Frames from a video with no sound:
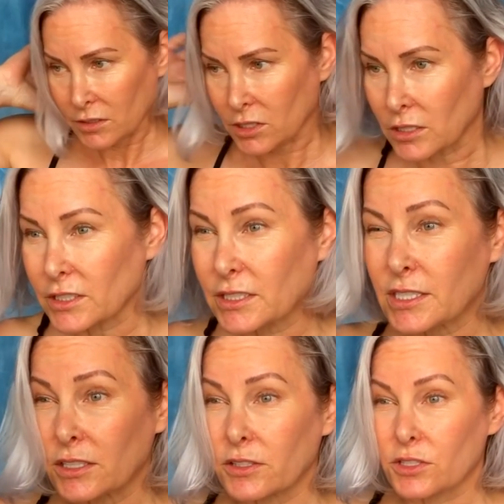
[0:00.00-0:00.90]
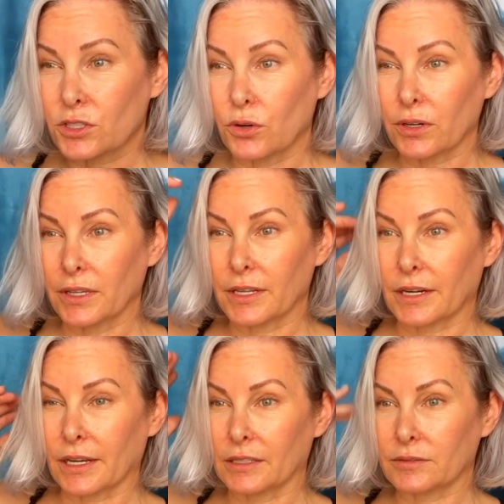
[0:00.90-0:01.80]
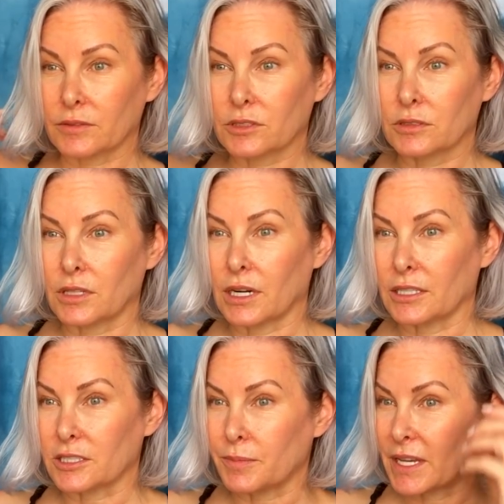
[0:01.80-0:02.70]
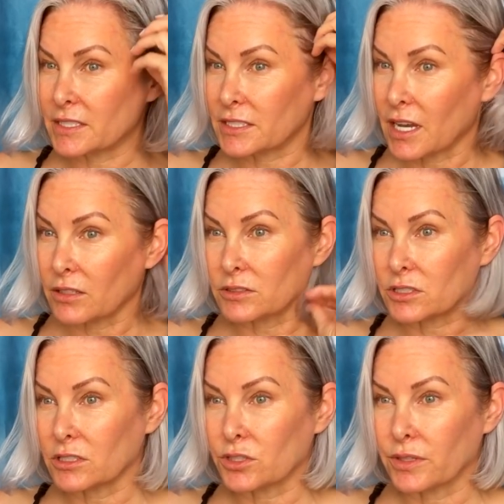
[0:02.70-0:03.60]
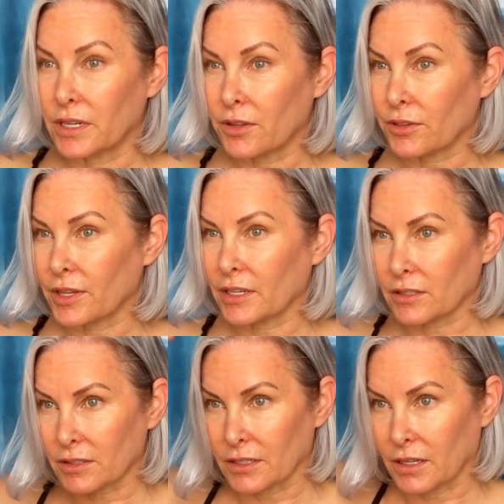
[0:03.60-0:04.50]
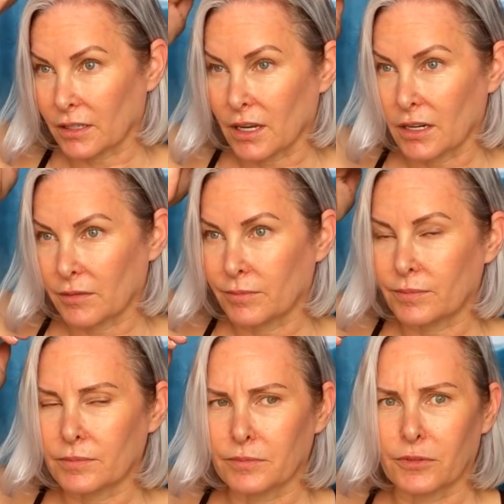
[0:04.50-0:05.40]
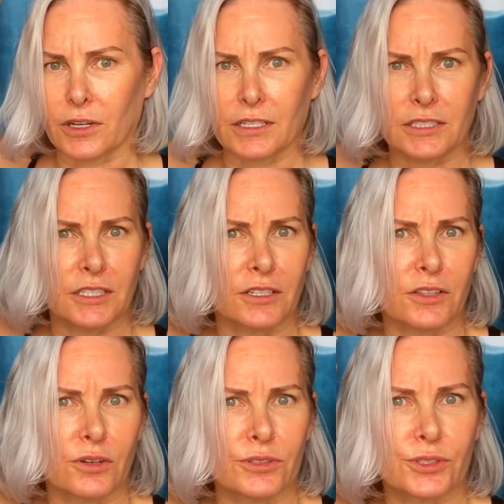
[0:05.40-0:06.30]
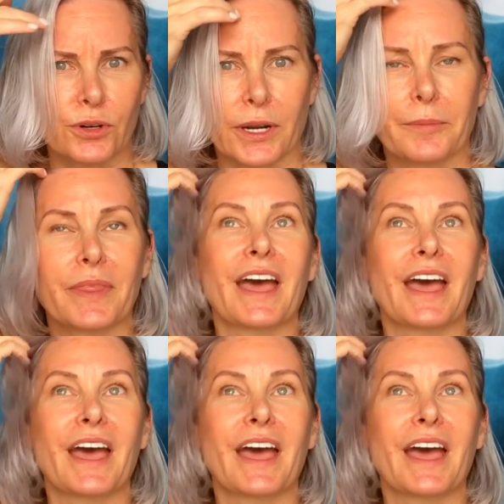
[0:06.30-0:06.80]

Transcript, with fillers: Started to tell you the story, and then I got, then I spaced out and started doing other things, and I kind of forgot to tell you the whole story.